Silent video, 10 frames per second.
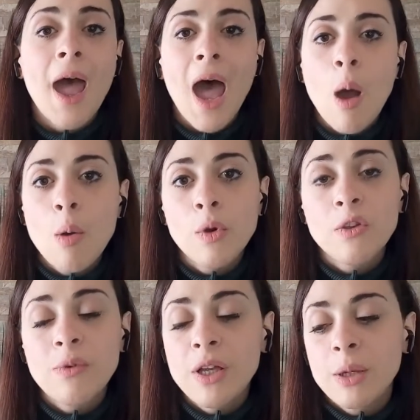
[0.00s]
how I
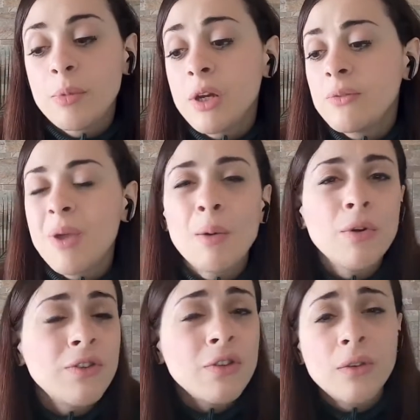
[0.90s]
was feeling because I
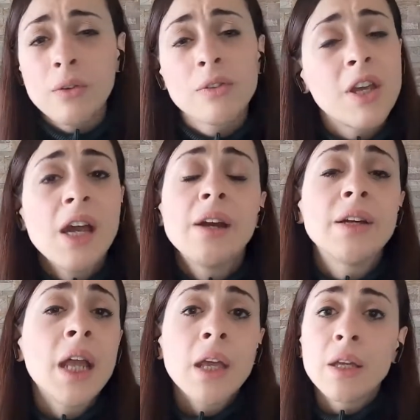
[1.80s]
was just too scared